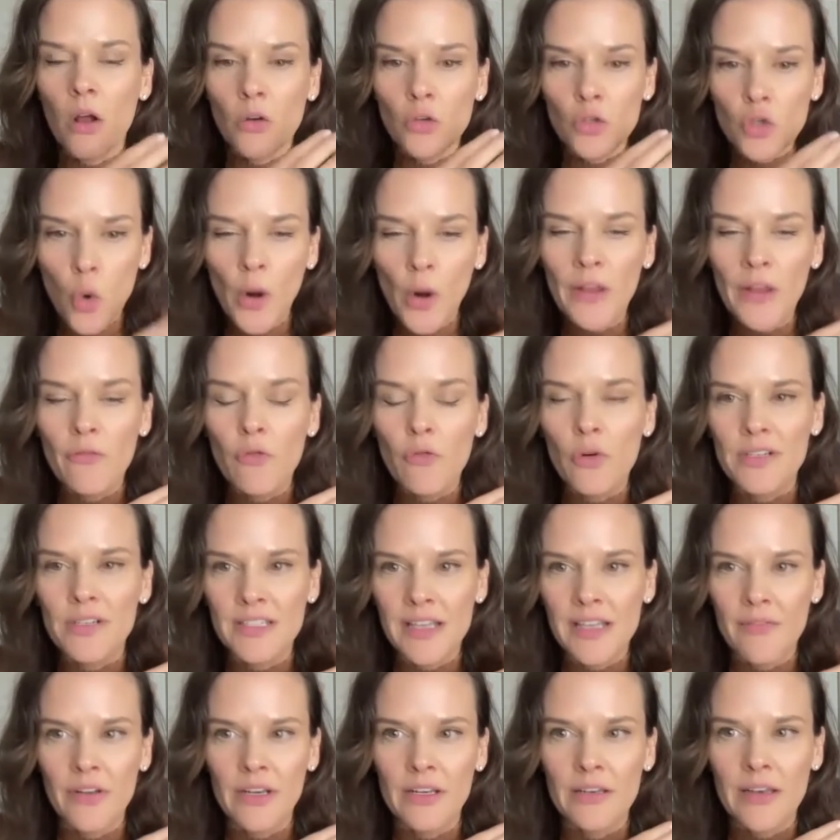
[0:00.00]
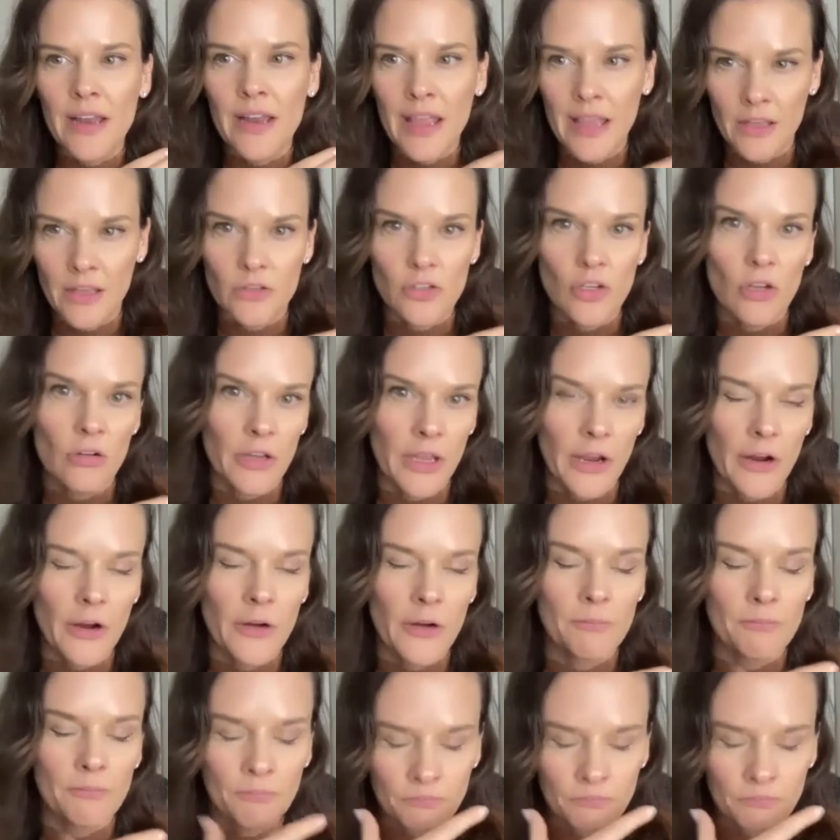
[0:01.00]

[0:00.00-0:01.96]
24/7 hands-on care.